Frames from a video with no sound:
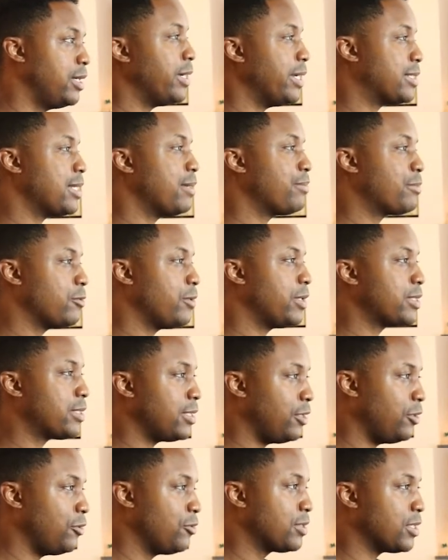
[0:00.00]
It's up to us
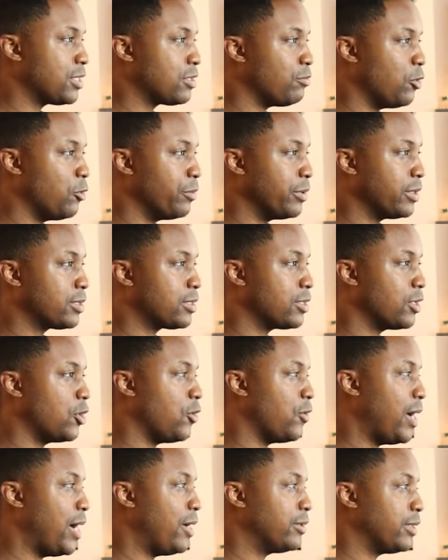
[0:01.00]
to use this moment to
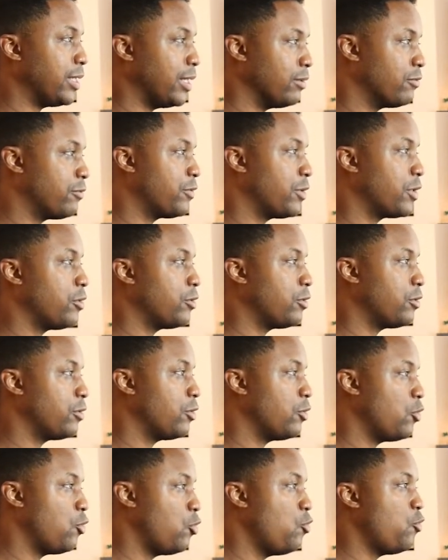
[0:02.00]
go out and figure
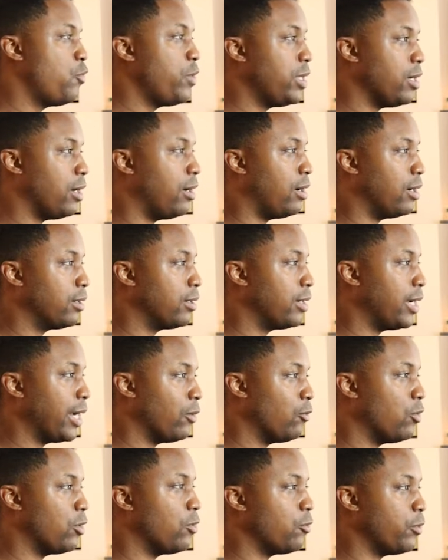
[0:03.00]
who we are
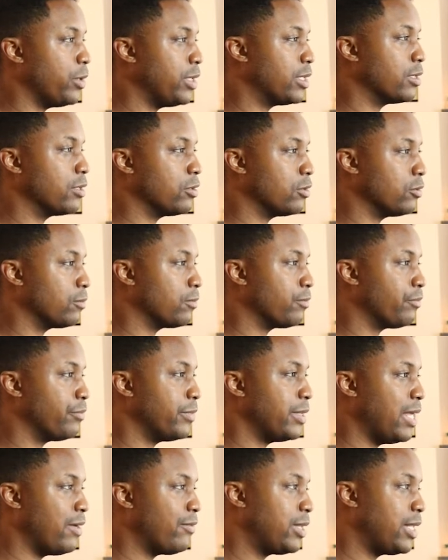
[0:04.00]
and what we can do.
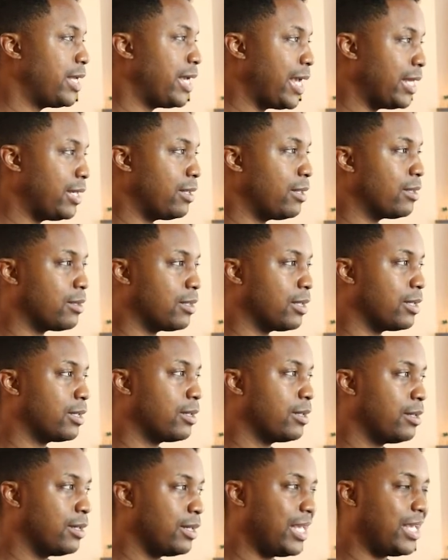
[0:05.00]
Never let
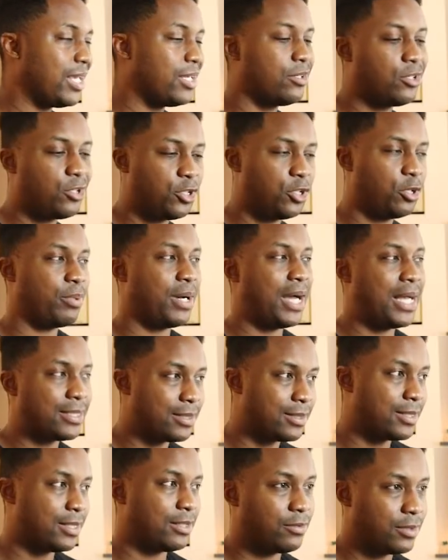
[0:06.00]
anything hinder your
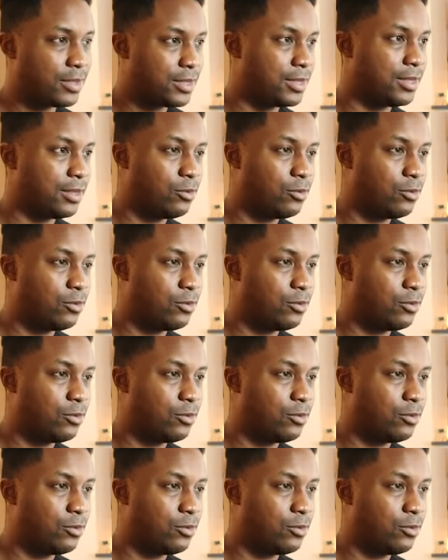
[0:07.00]
positivity.